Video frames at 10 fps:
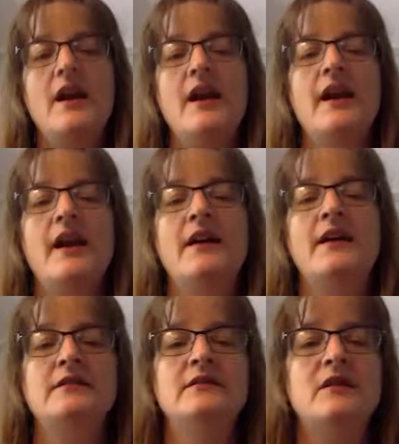
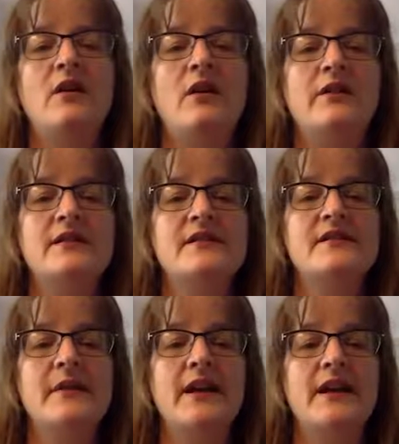And on this
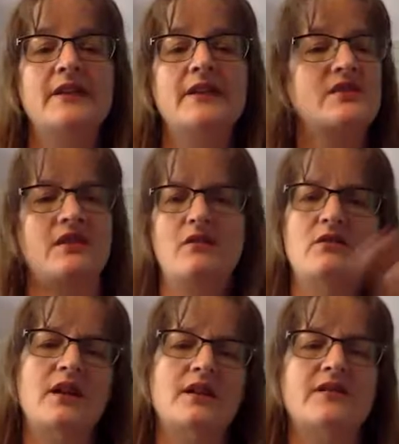page, it's got all
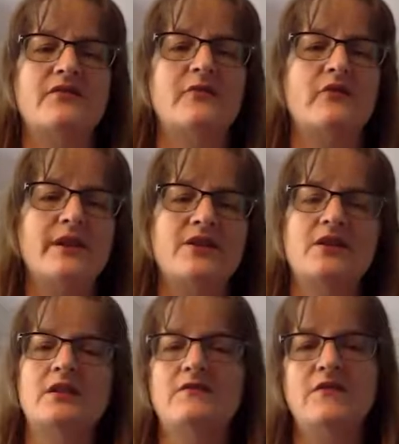kinds of
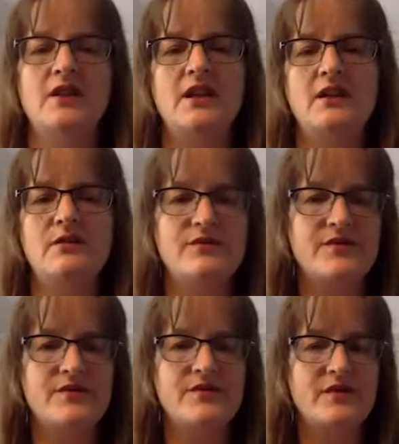information and videos
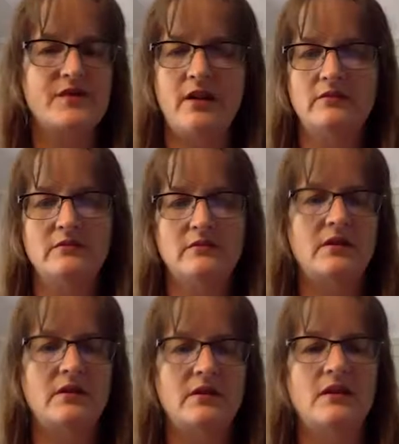about
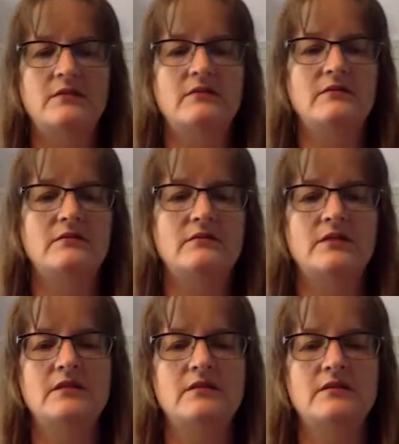
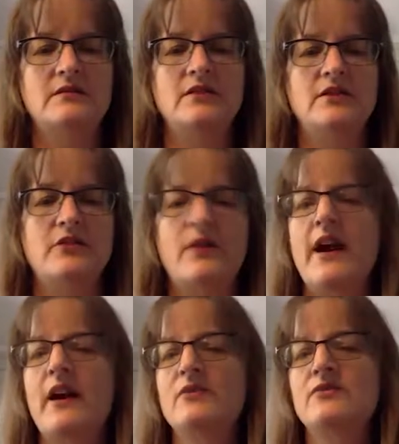
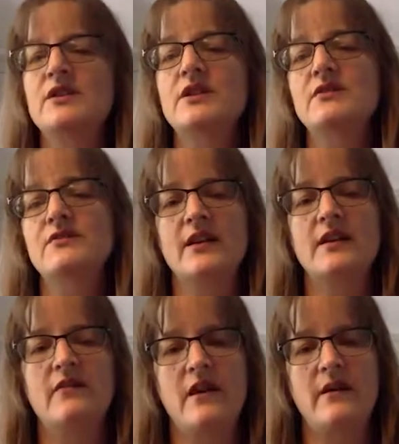how to use
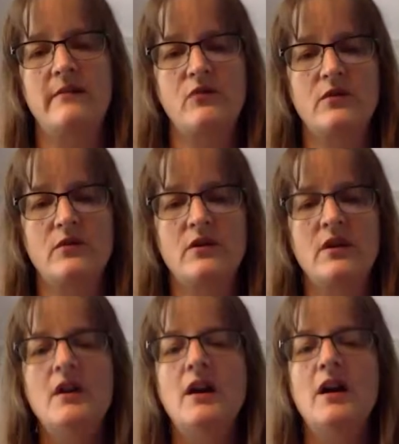GitLab for
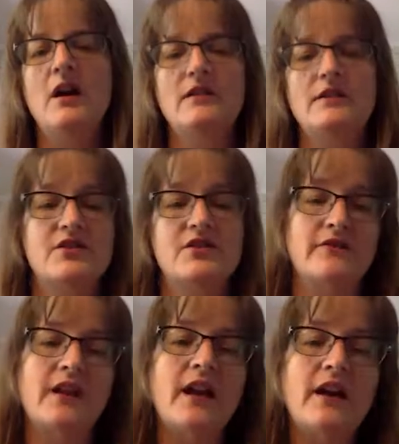to shift
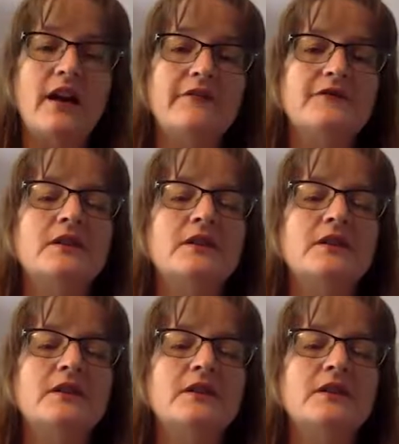left.